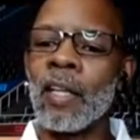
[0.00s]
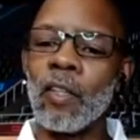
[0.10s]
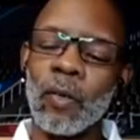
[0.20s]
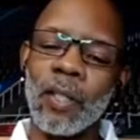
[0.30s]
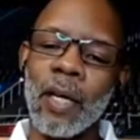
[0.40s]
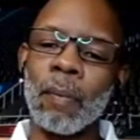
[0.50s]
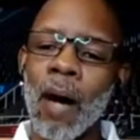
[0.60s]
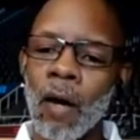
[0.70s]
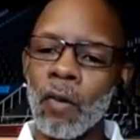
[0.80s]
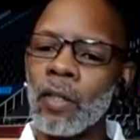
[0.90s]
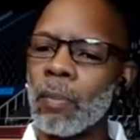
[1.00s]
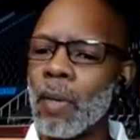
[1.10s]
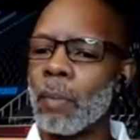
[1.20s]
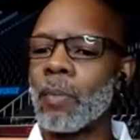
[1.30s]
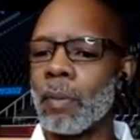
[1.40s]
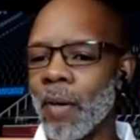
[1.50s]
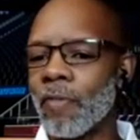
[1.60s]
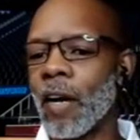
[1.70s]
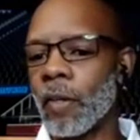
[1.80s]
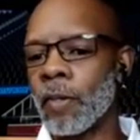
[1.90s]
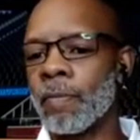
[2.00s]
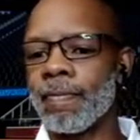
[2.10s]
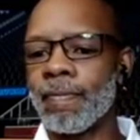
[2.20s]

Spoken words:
knowing that I'm honoring the memory of my father.